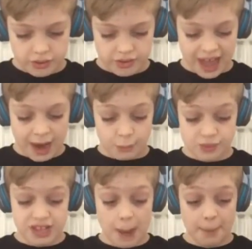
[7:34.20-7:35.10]
That
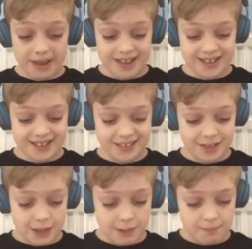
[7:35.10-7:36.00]
was epic.
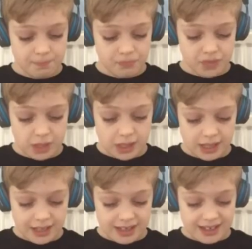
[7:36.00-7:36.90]

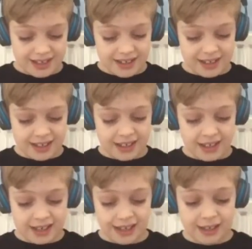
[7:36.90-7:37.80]

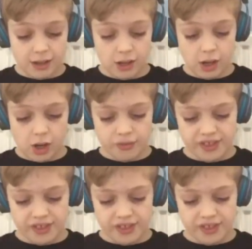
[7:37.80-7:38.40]
Ah, oh,